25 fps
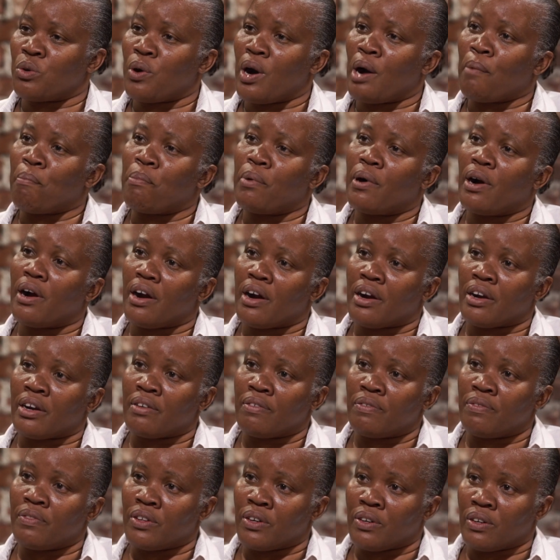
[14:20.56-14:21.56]
a part
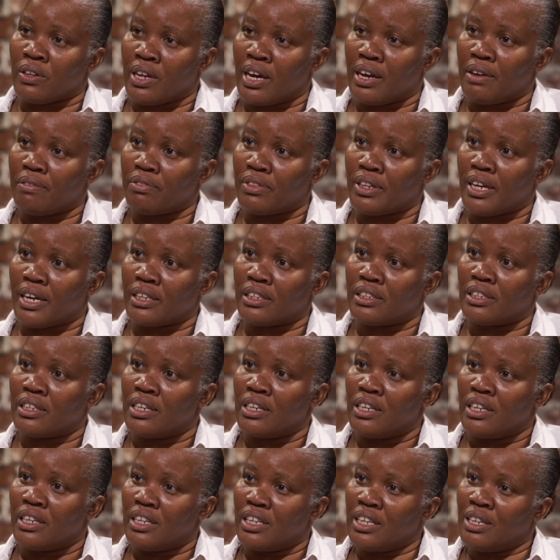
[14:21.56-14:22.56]
of their life that
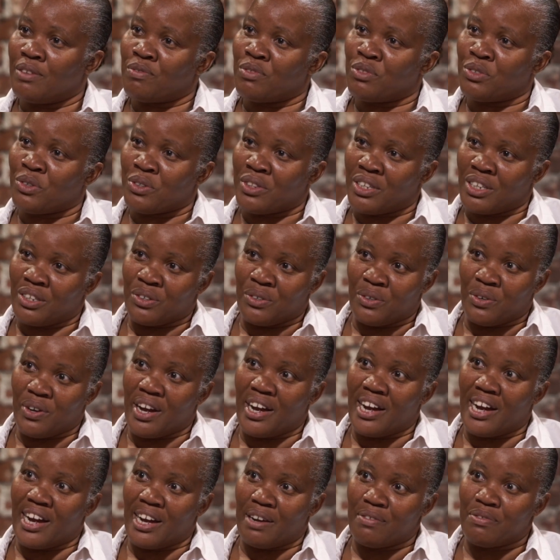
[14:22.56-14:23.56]
even though they don't
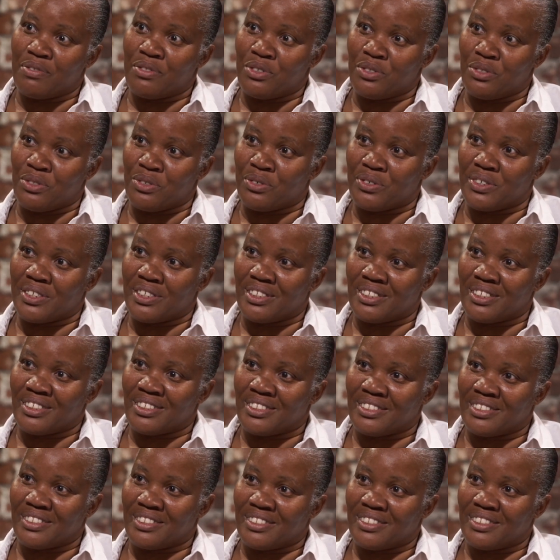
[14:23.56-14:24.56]
have to do it,
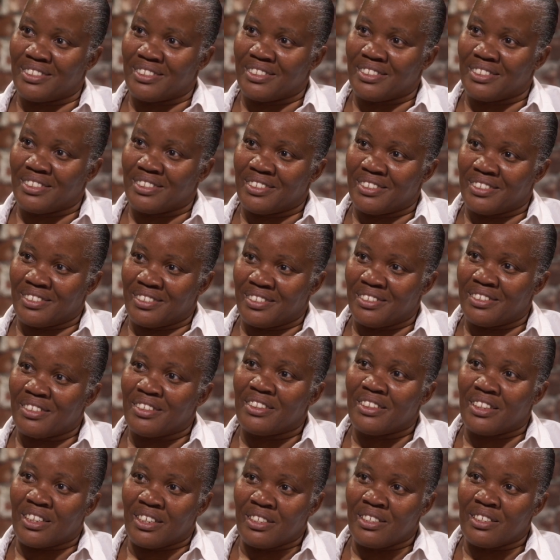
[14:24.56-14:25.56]

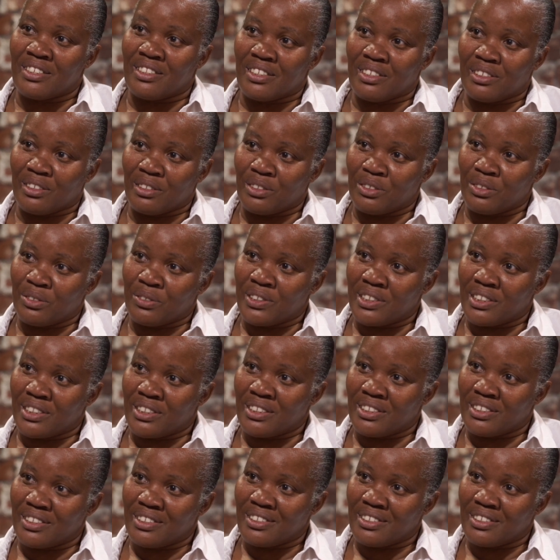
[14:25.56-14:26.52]
they still do it.